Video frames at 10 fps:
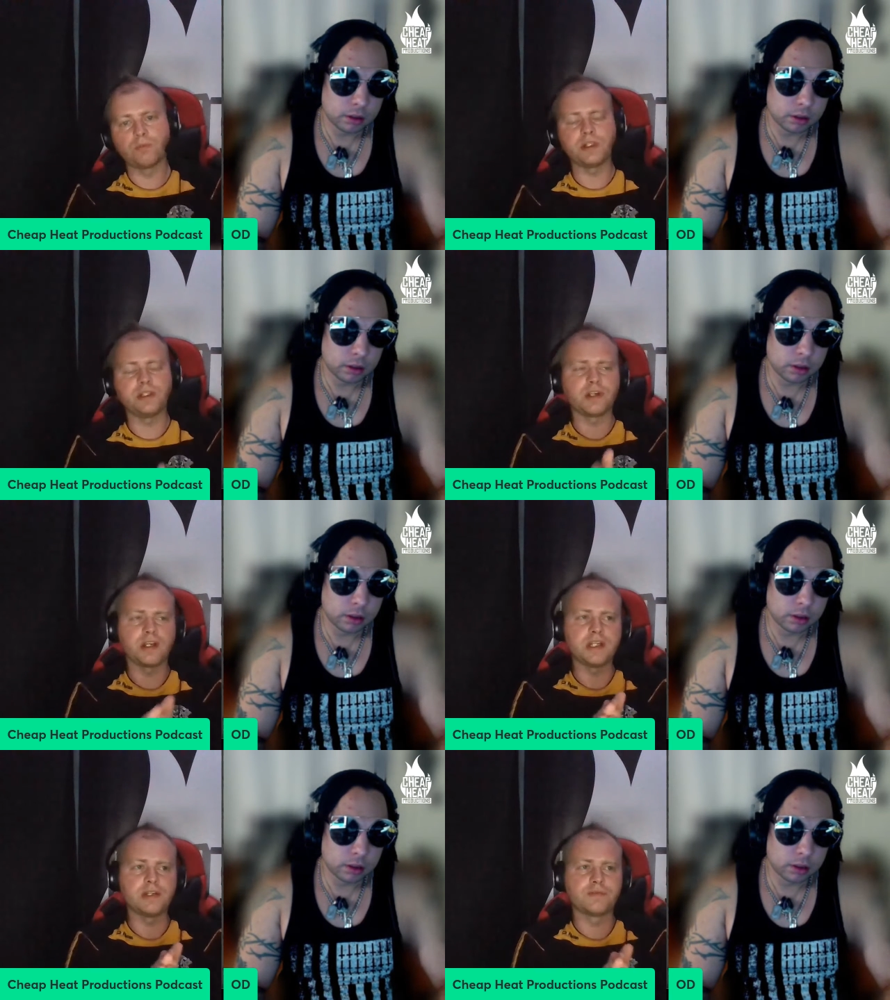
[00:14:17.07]
Speaker 1: Were you
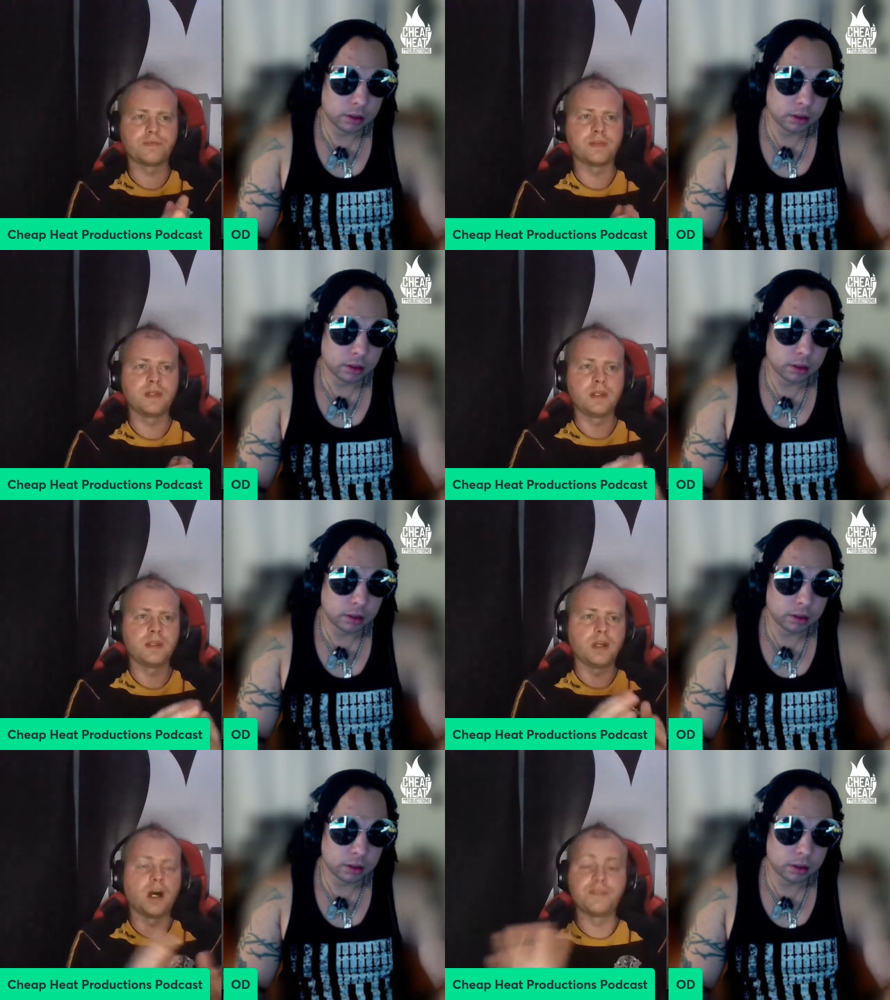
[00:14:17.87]
kind of
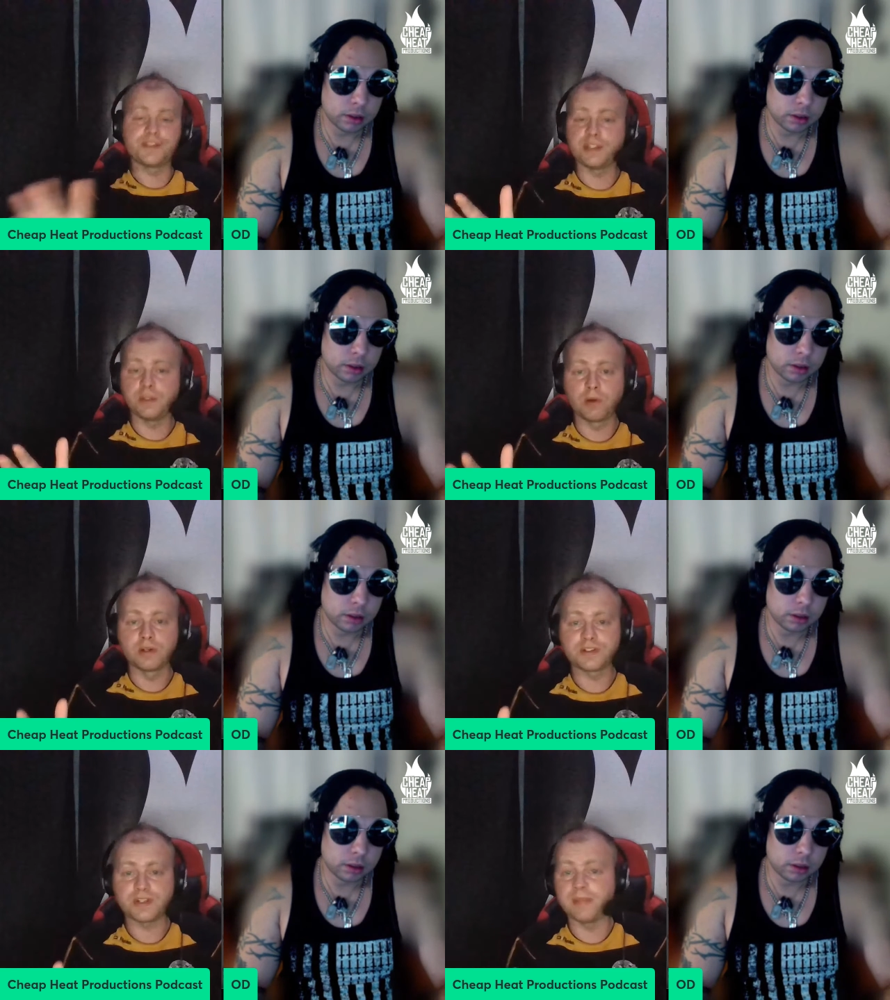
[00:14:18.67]
obviously you
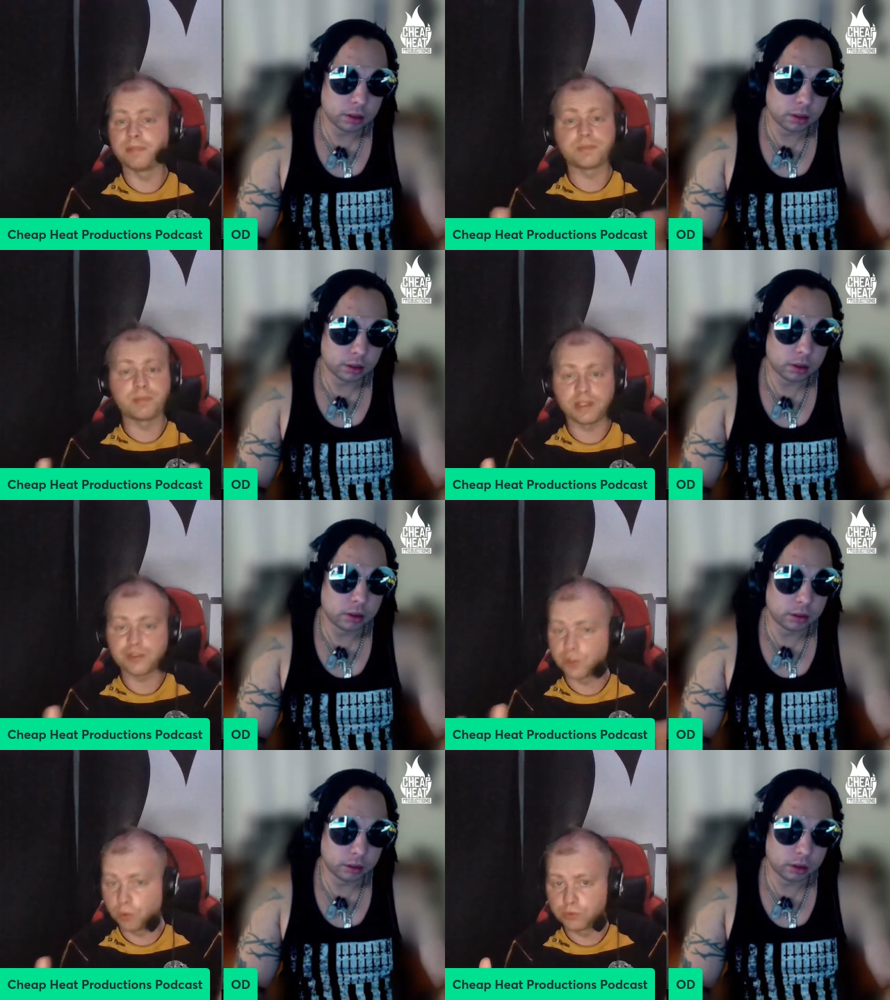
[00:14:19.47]
weren't able to play
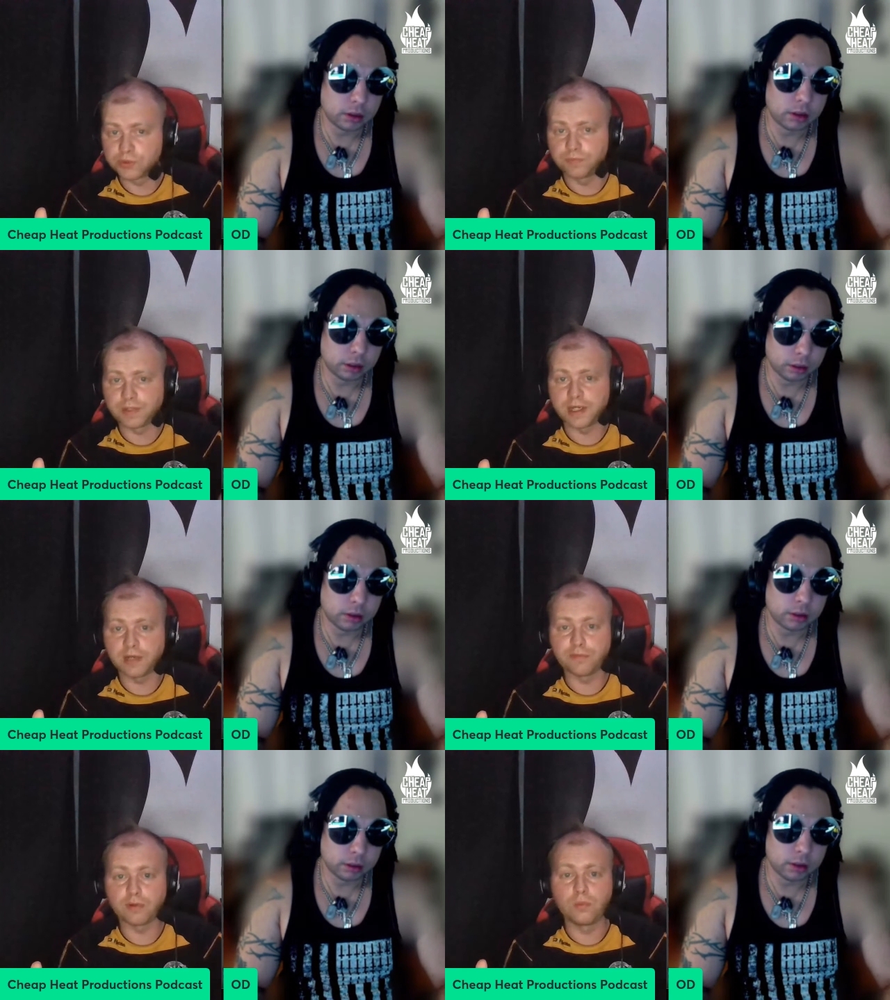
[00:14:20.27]
shows over
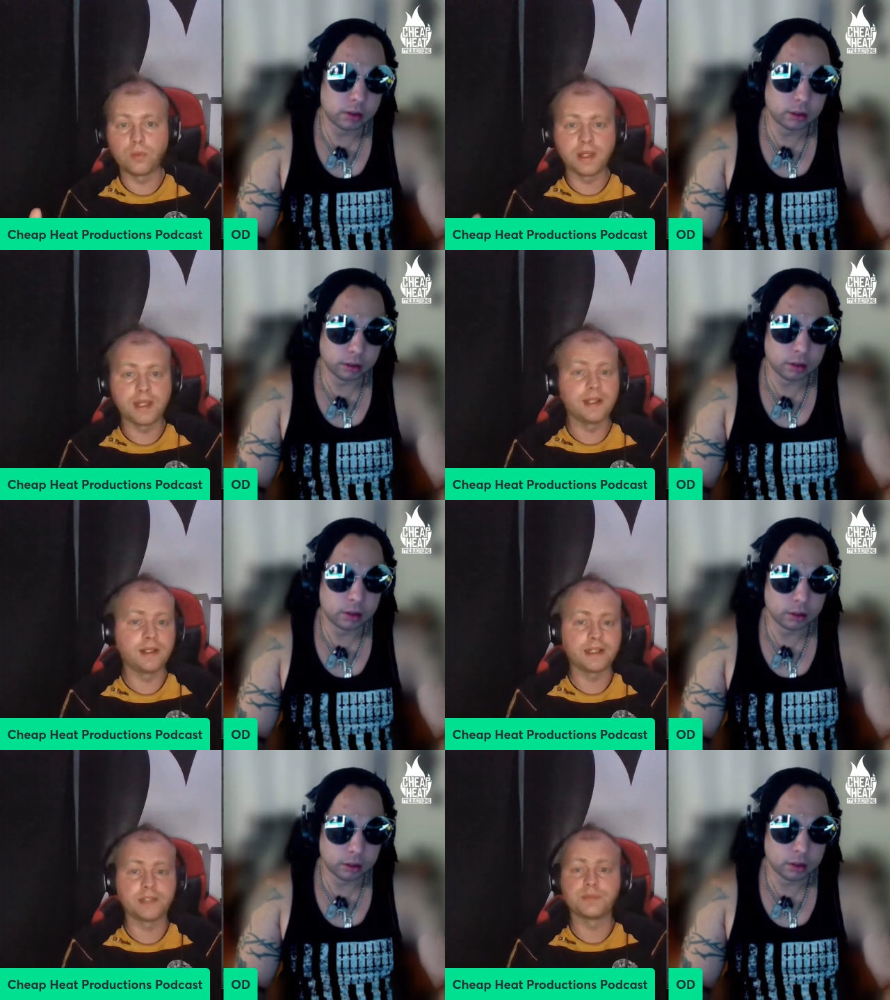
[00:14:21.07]
there for a
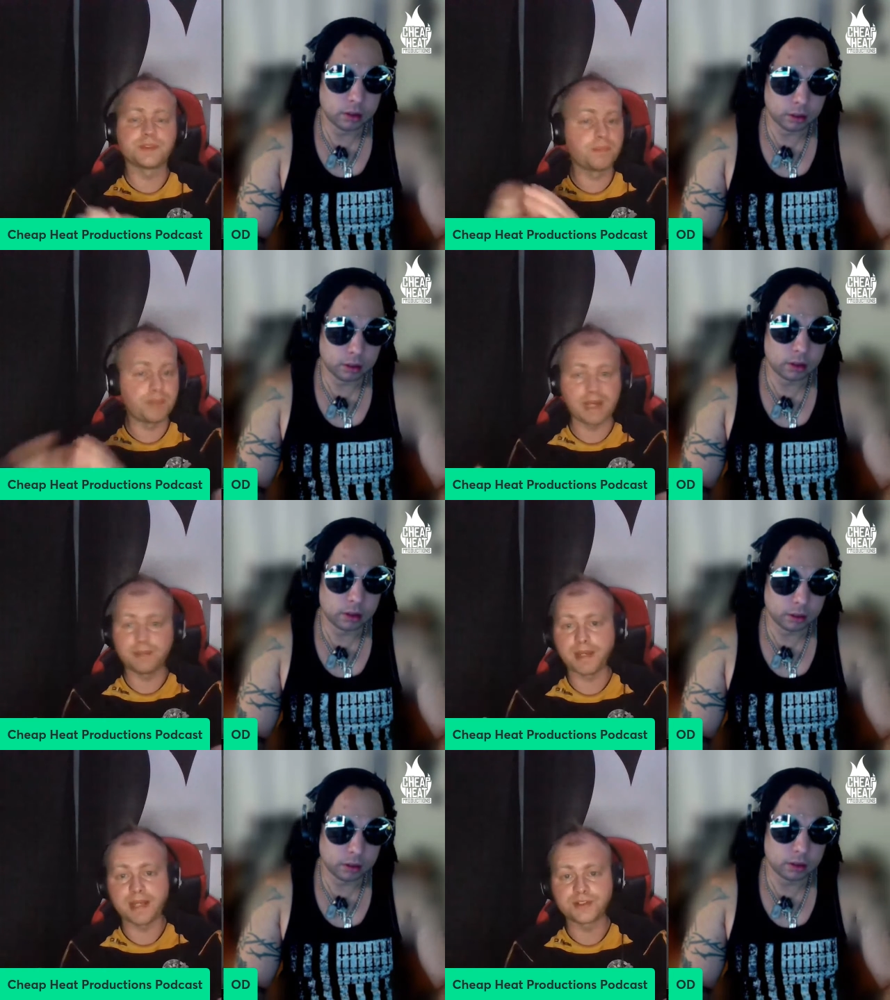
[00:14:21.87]
while, and it was a
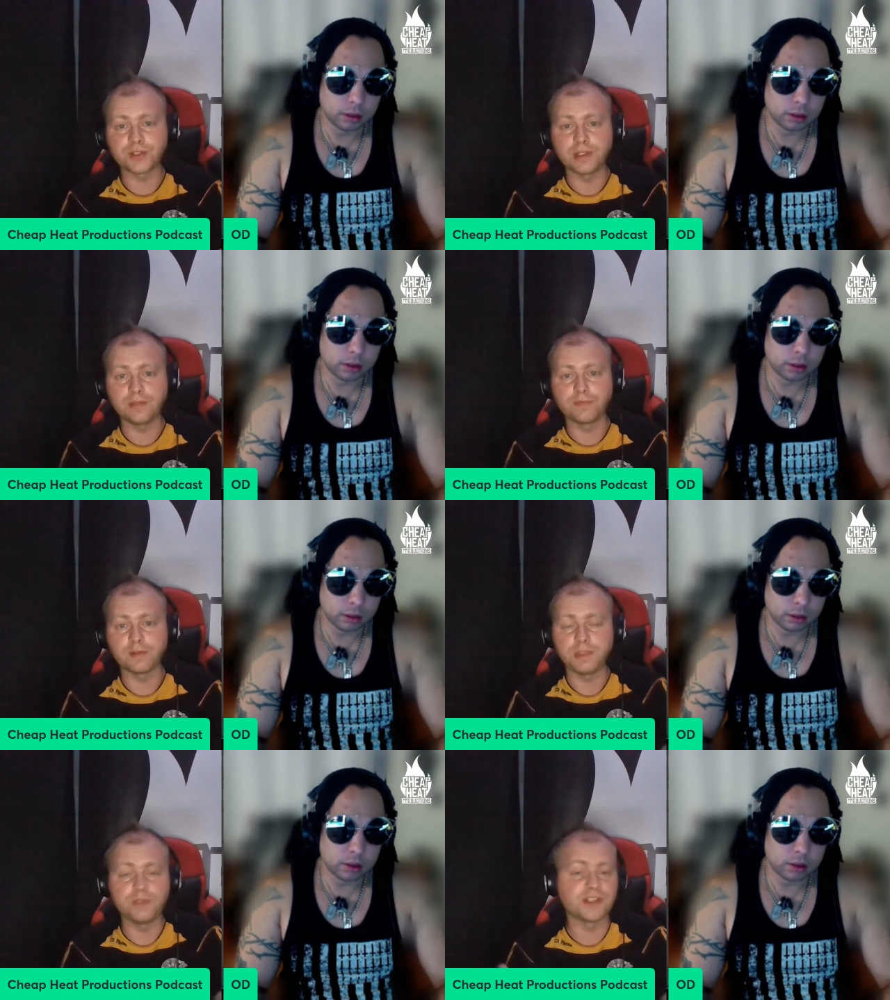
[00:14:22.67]
bad bad time
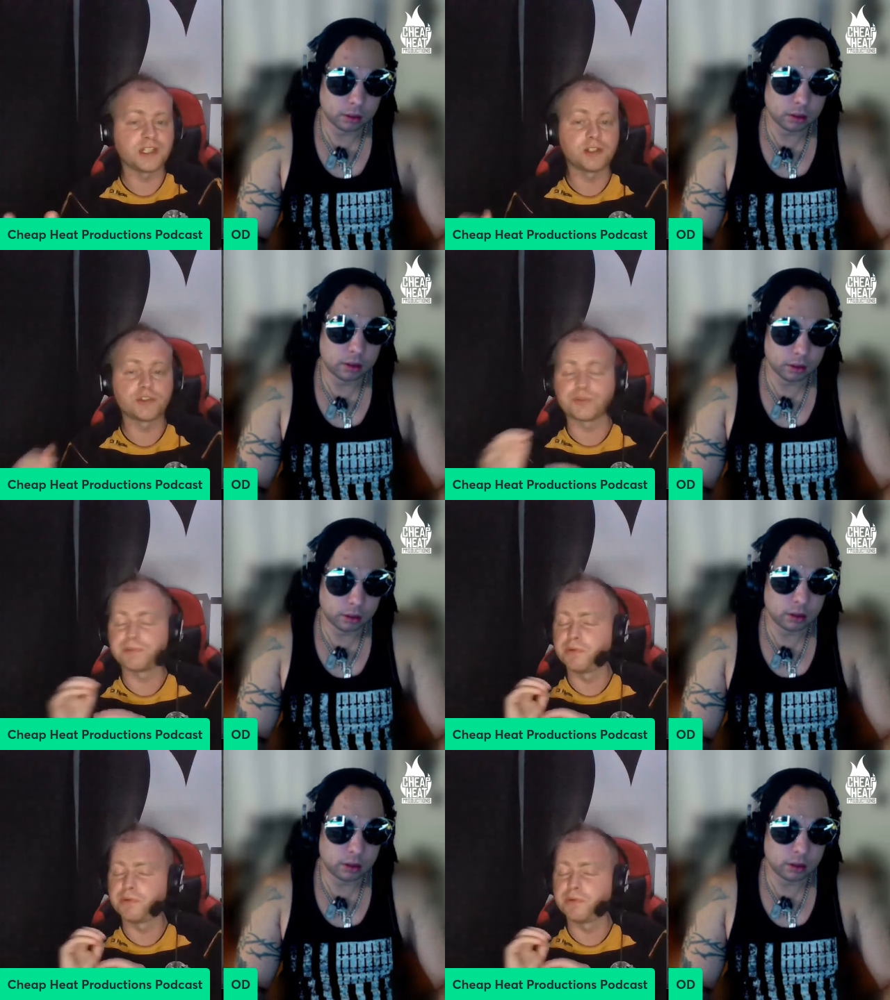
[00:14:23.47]
for the music industry.